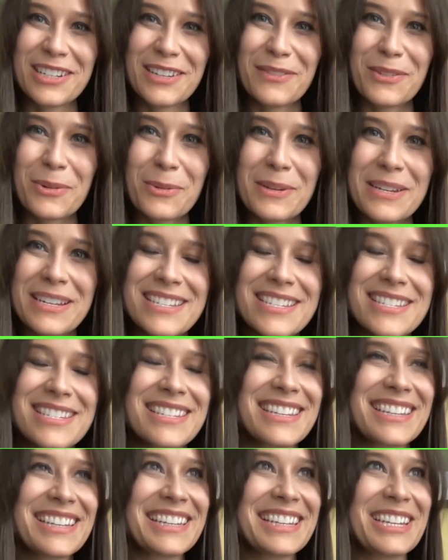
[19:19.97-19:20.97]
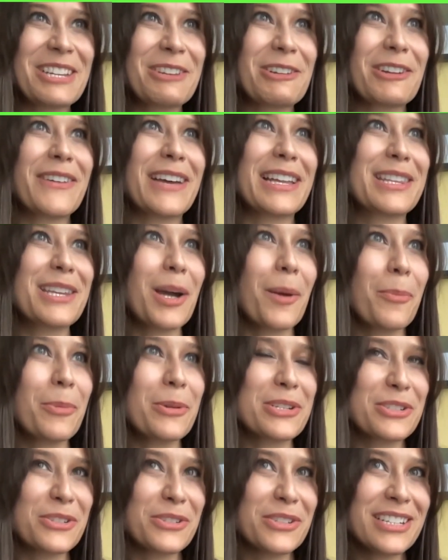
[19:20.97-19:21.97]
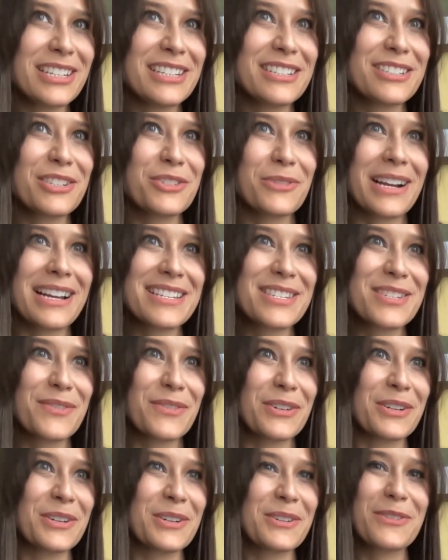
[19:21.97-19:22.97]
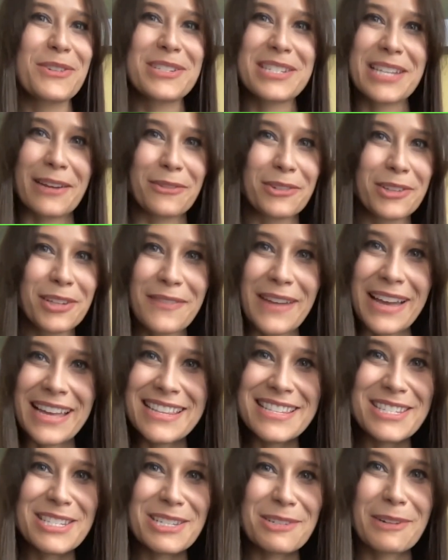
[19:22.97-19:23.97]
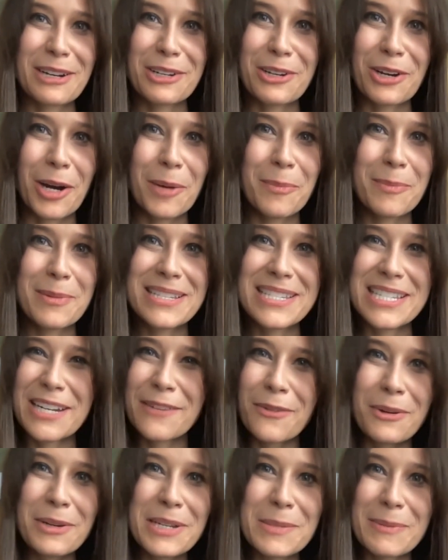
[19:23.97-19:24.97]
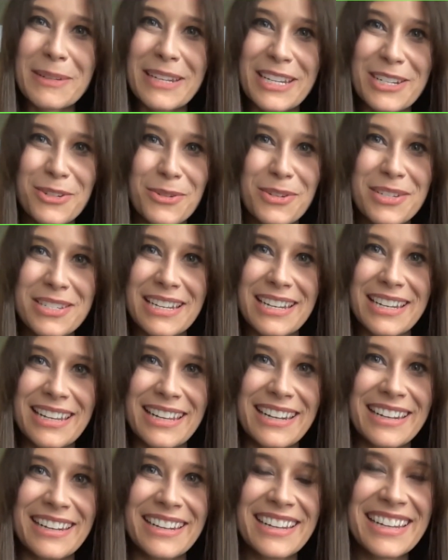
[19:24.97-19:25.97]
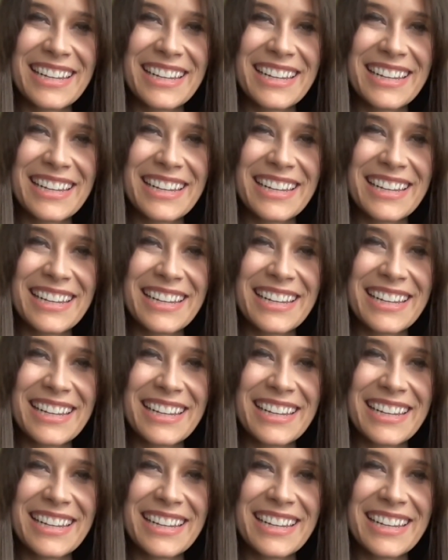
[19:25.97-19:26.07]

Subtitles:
I've always, I've had the opportunity to dress for several events and red carpets, and I've always been interested in,